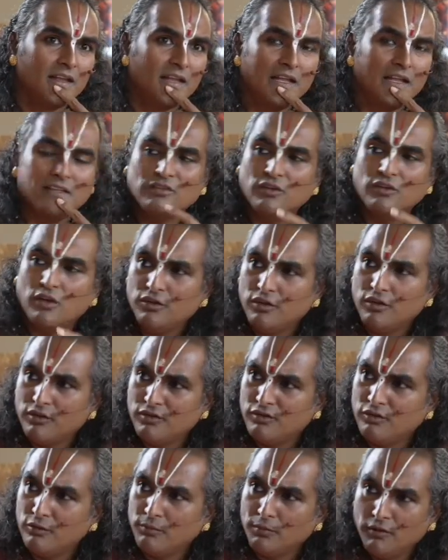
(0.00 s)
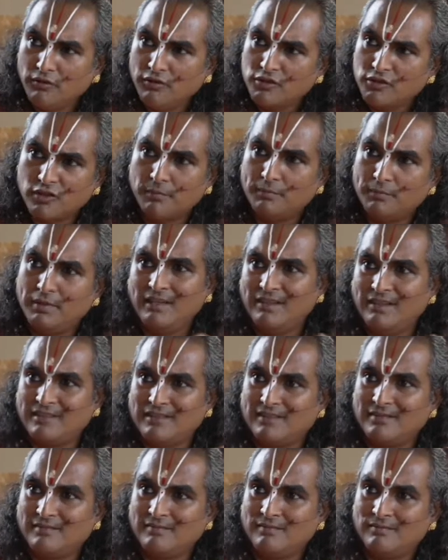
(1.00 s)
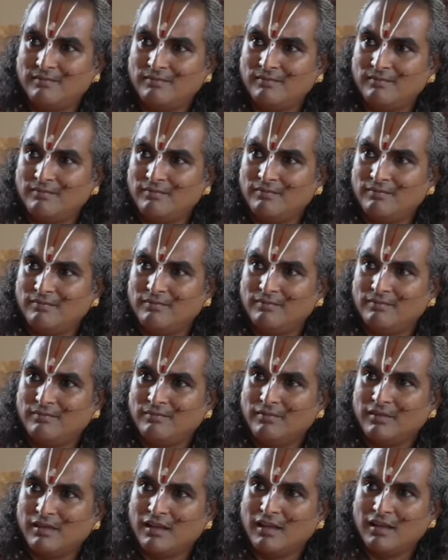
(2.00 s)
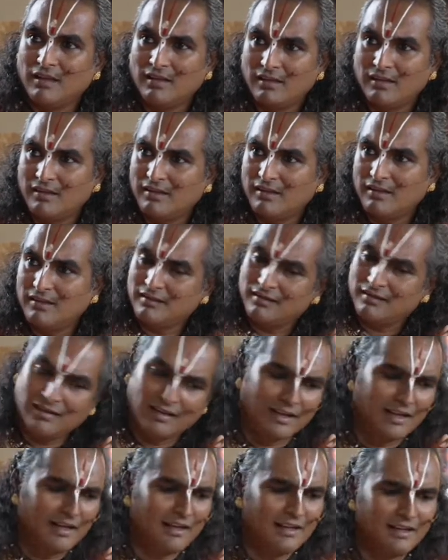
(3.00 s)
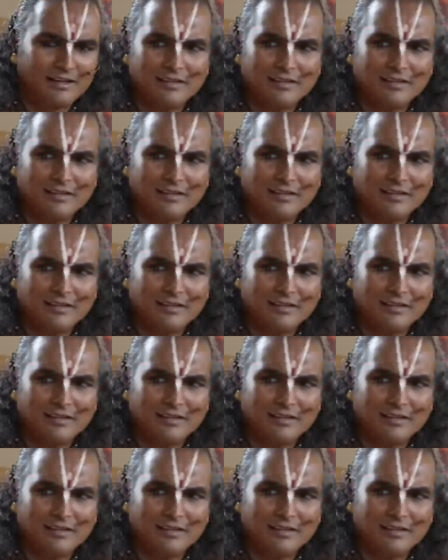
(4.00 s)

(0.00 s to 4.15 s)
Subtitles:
It's not a superficial peace. No? Ah,